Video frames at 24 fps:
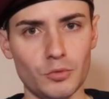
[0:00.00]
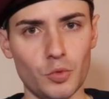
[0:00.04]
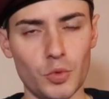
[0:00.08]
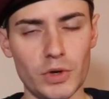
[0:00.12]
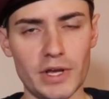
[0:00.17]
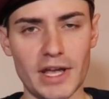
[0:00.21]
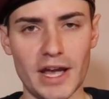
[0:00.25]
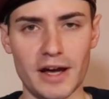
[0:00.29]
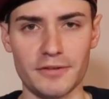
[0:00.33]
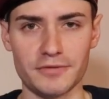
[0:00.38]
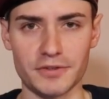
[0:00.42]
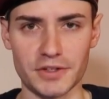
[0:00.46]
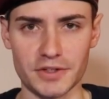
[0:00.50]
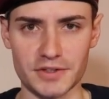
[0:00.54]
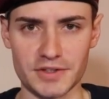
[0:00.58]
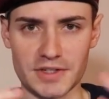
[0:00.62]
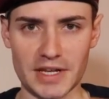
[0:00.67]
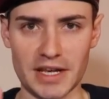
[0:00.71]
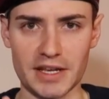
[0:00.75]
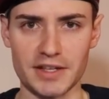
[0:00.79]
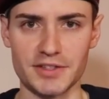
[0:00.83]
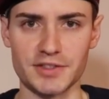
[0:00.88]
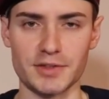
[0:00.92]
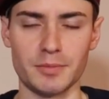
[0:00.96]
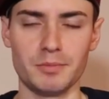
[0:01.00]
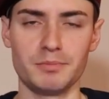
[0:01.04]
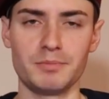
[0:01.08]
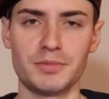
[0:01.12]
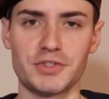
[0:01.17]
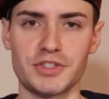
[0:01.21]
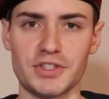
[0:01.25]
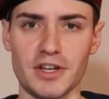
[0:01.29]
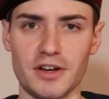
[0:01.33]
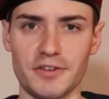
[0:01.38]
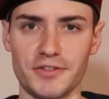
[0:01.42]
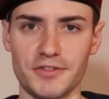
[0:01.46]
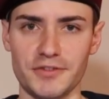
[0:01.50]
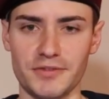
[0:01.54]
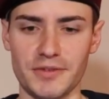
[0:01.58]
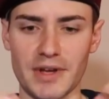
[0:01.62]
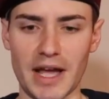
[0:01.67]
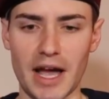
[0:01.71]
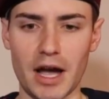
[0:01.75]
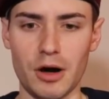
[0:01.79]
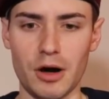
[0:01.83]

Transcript: we have to take some stuff